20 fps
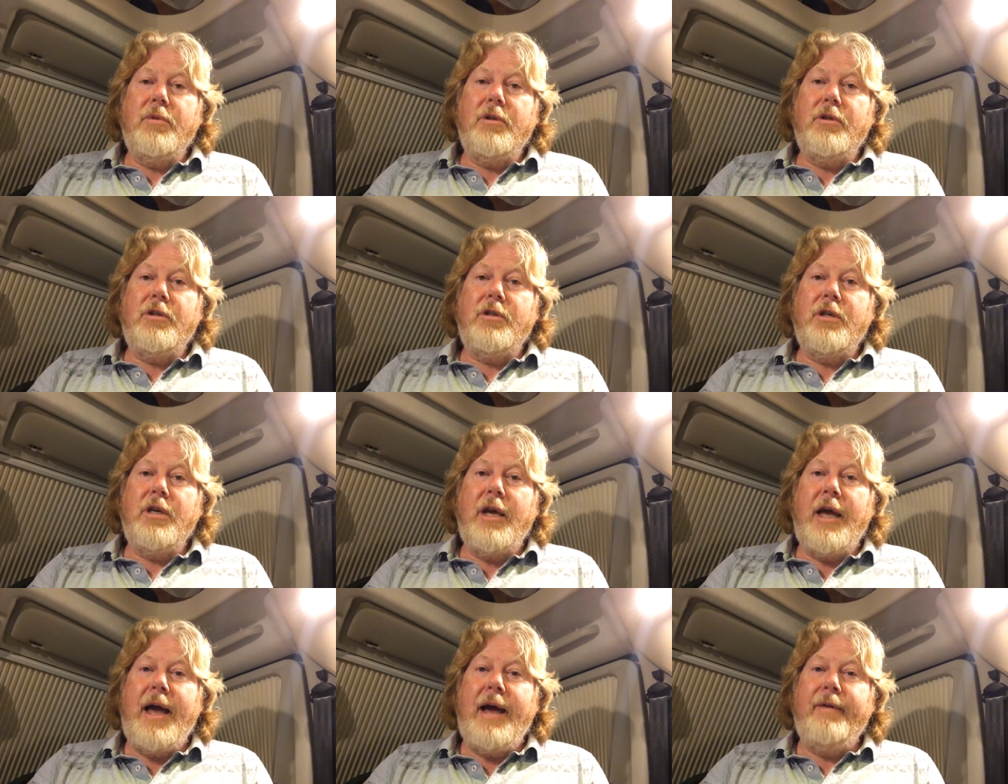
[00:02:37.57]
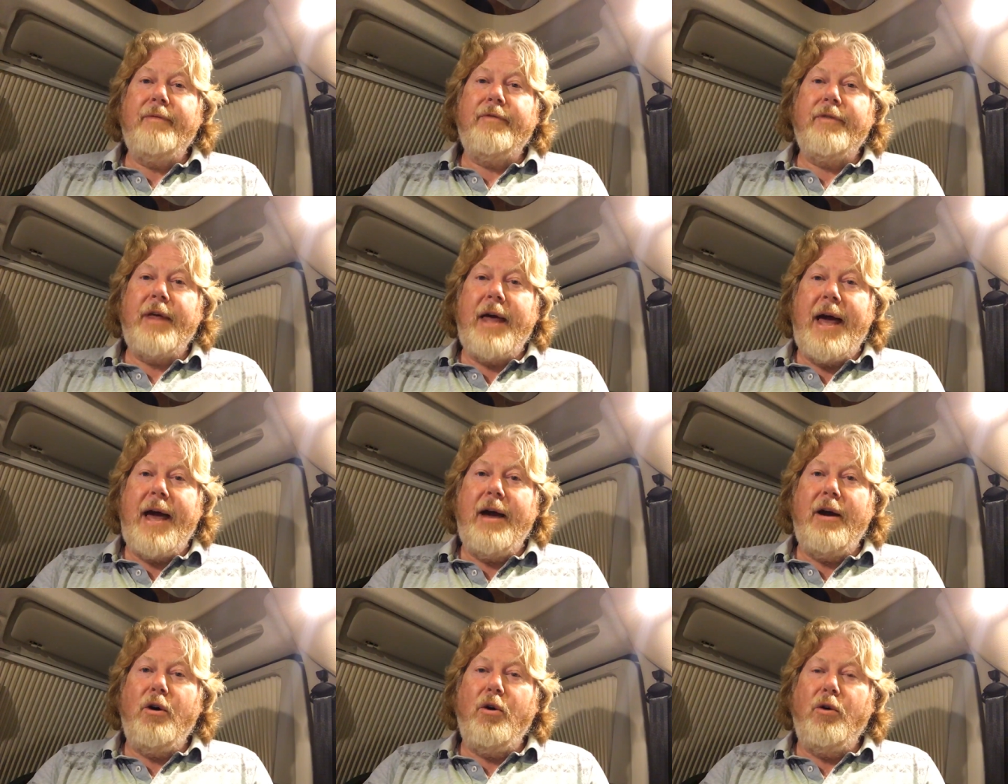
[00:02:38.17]
to have
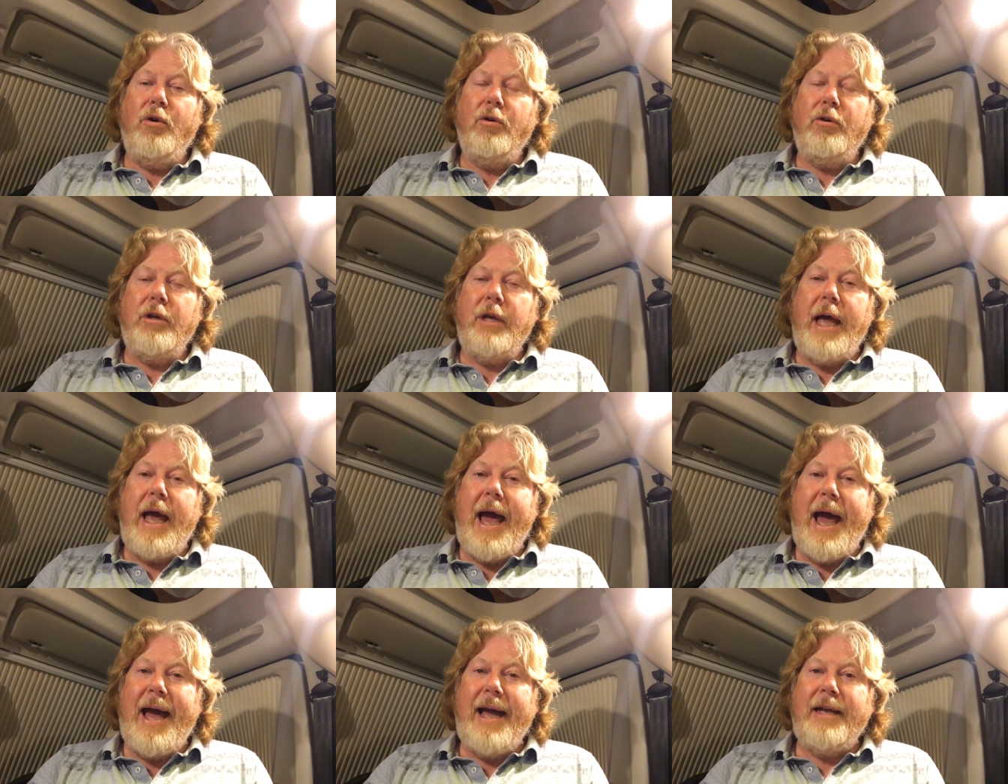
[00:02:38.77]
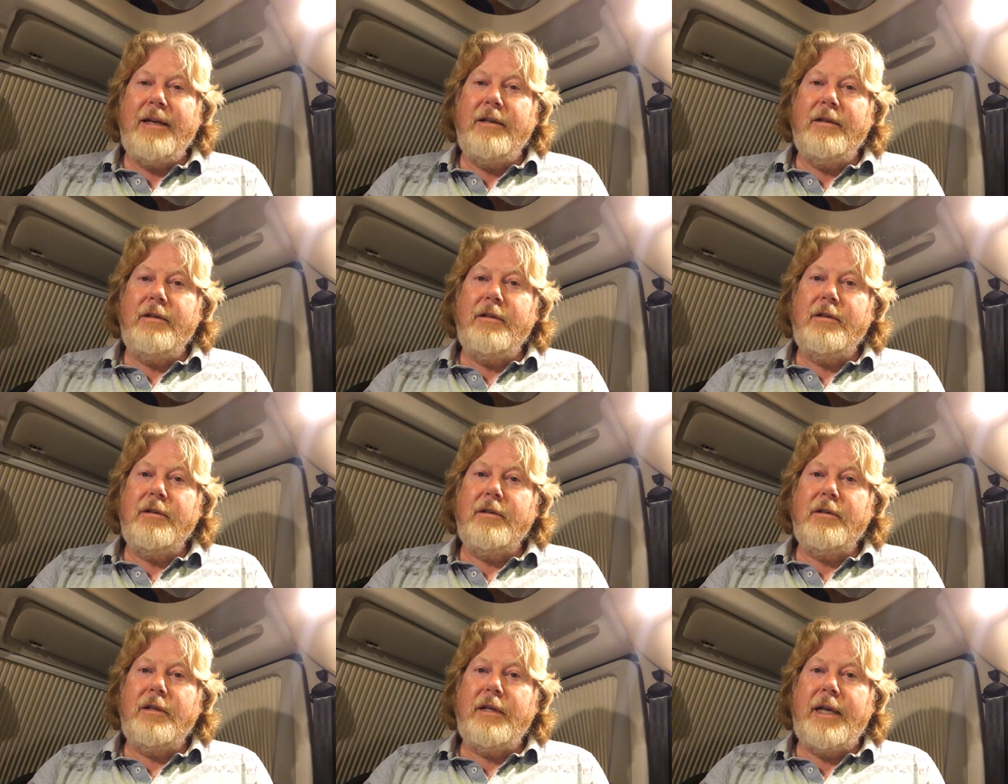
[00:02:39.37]
that on and
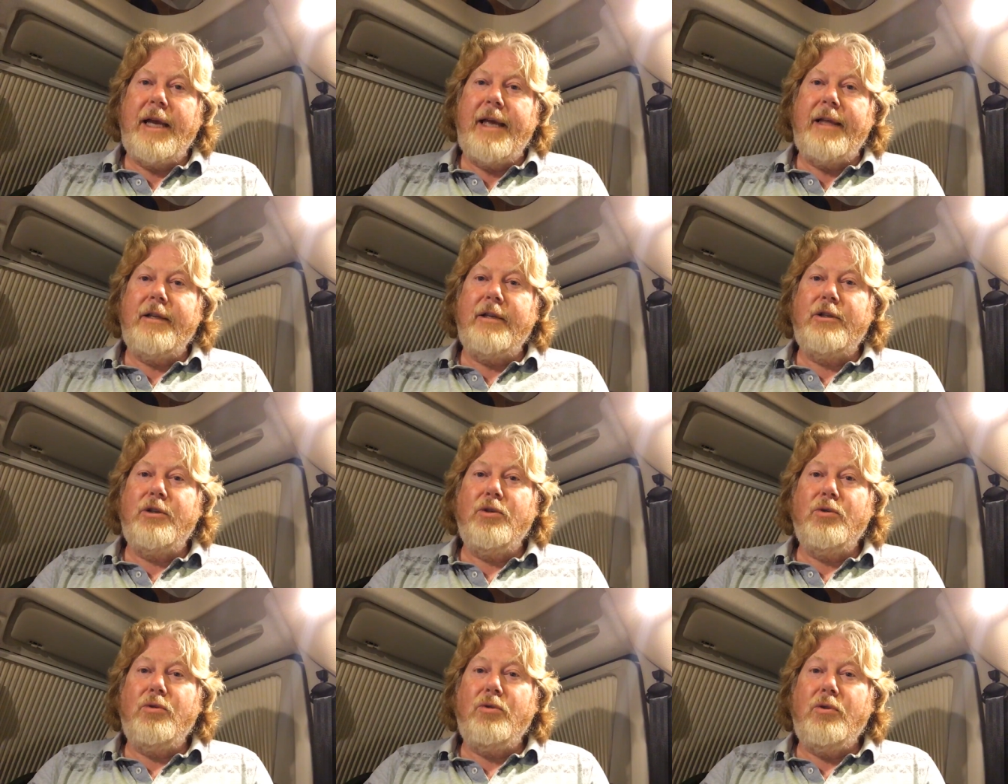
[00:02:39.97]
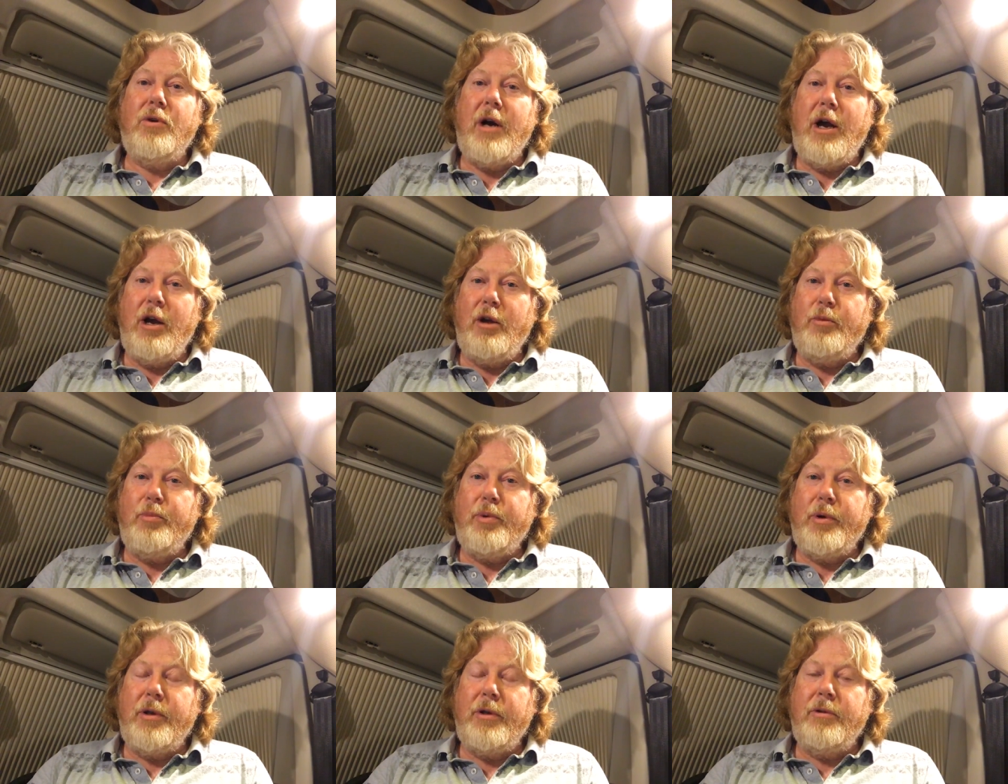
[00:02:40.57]
get the door
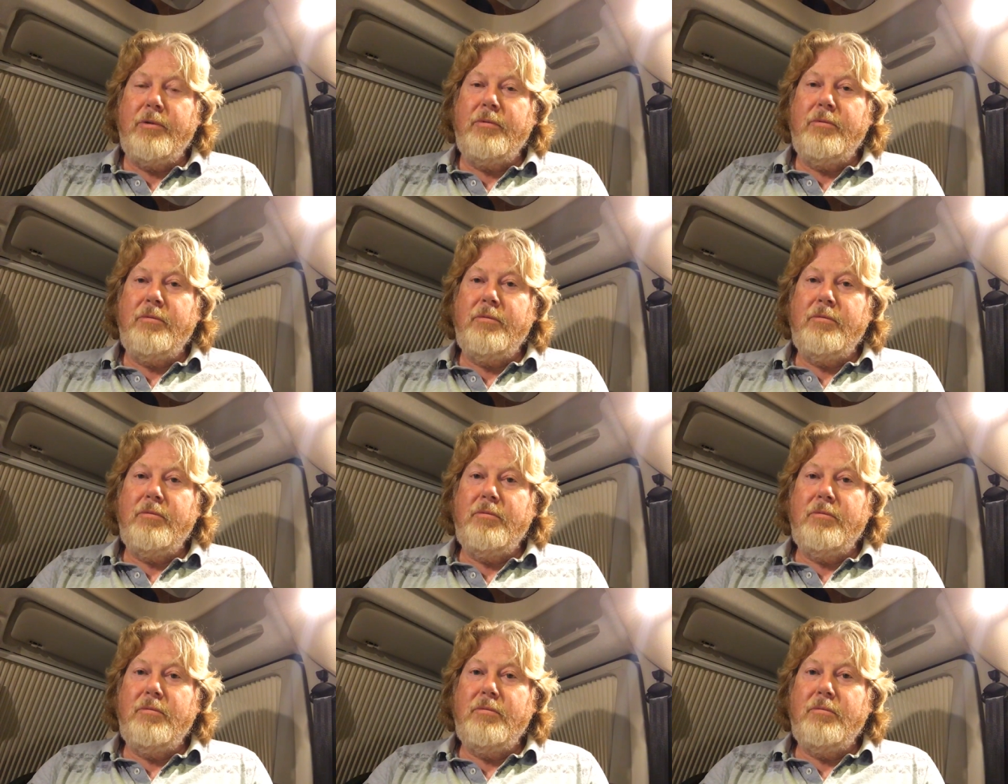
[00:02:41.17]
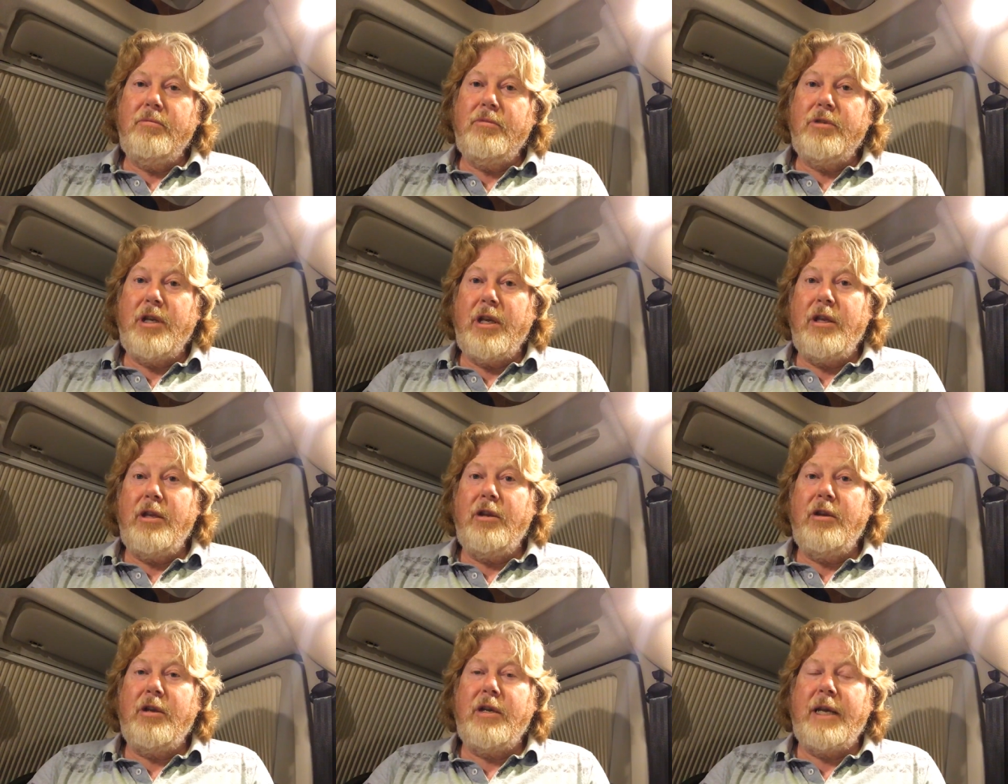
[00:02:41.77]
open so that
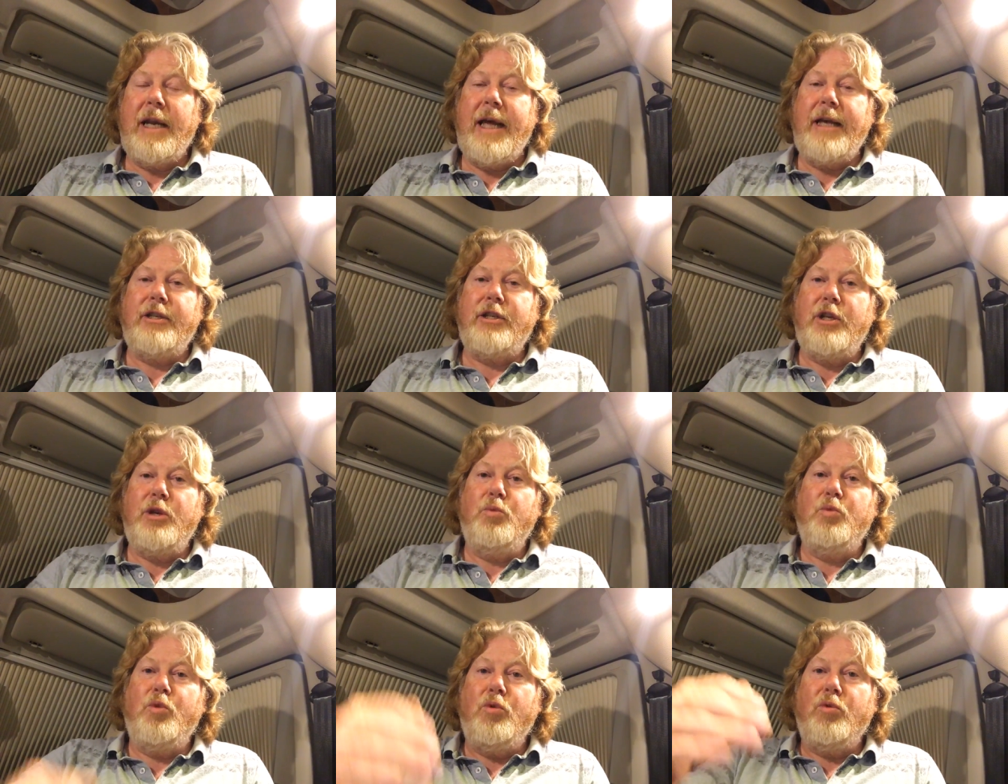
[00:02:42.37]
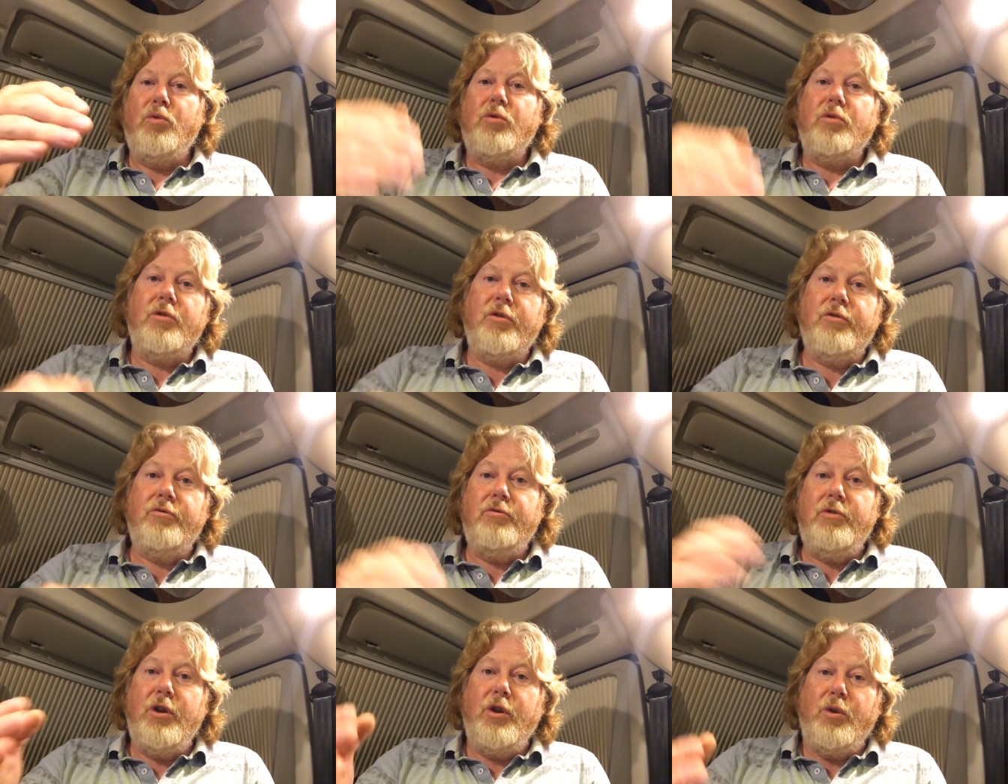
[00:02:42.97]
you could actually walk
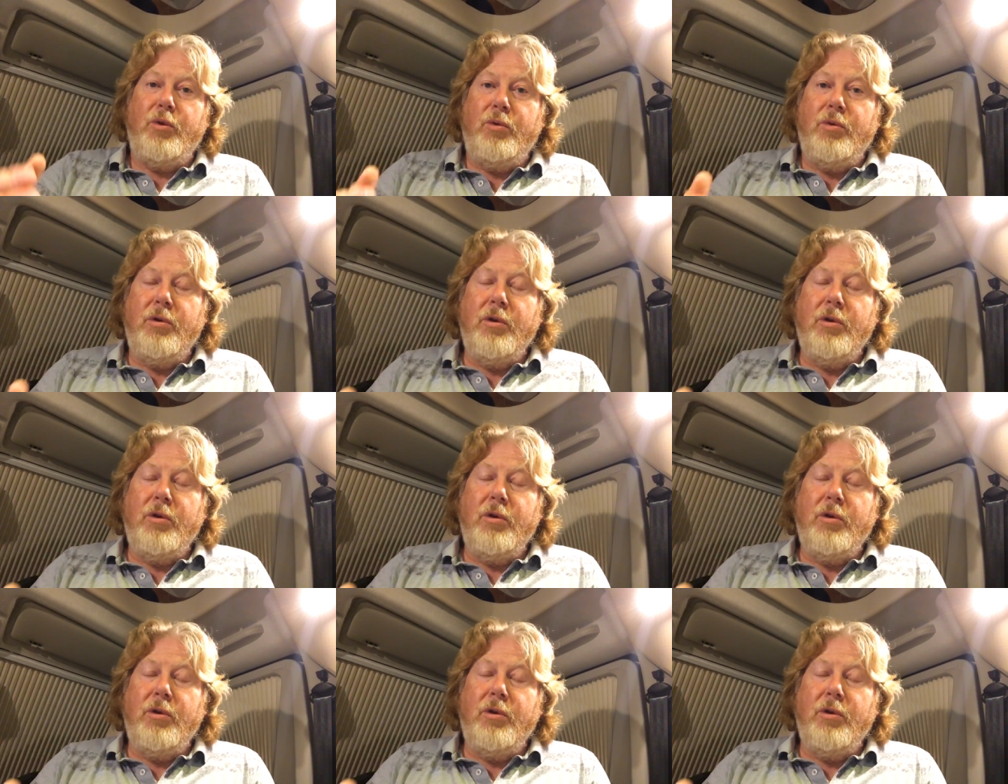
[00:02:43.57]
through.